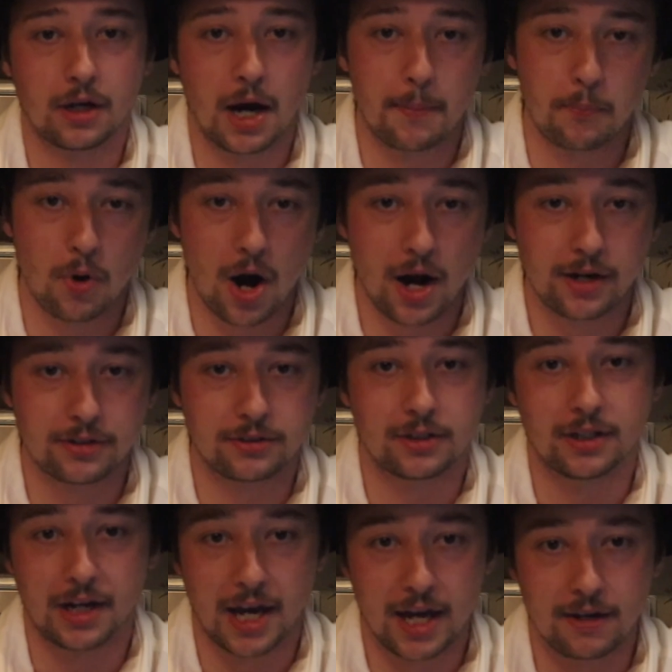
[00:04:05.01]
a
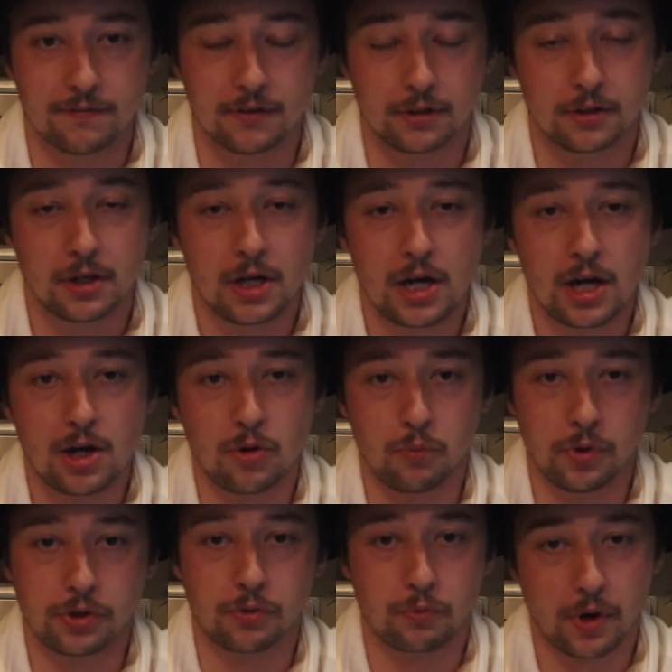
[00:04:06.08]
Protestant haven
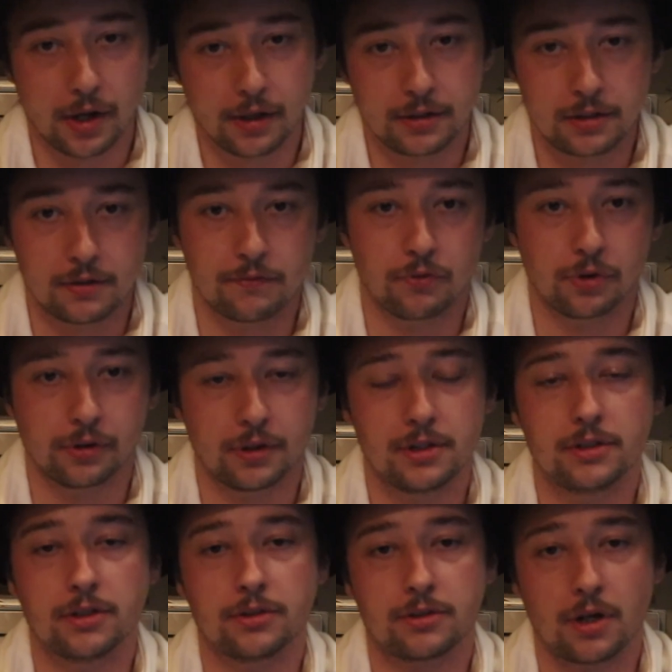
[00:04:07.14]
with relative
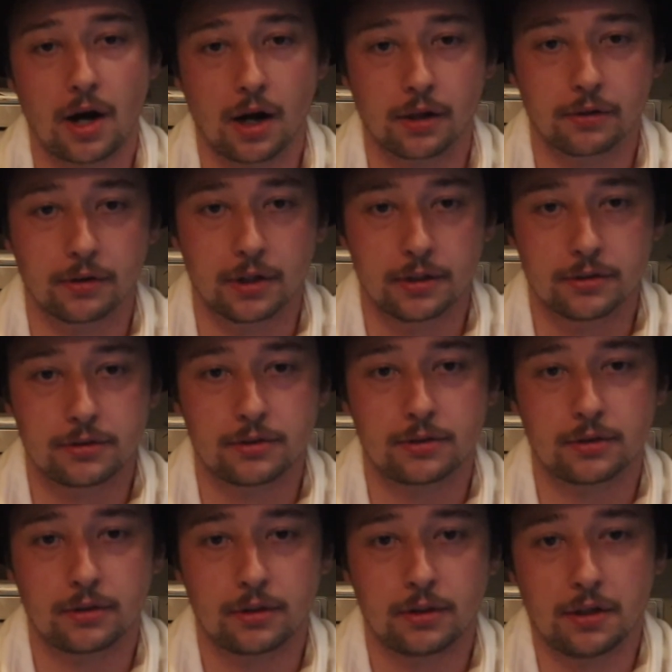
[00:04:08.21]
religious tolerance.